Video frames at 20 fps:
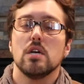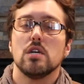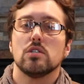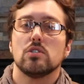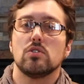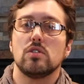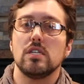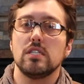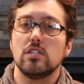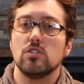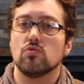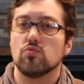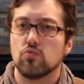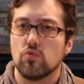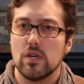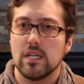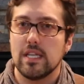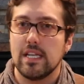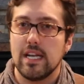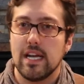So this is
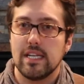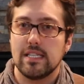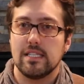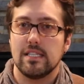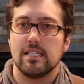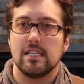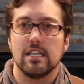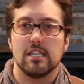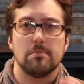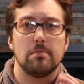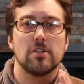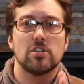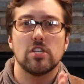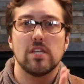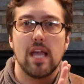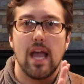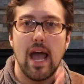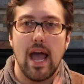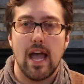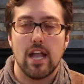really nice to see,
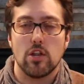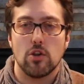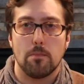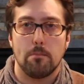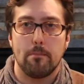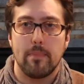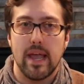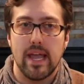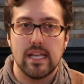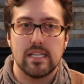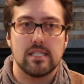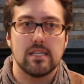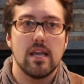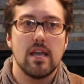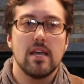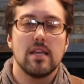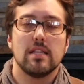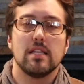especially at your base.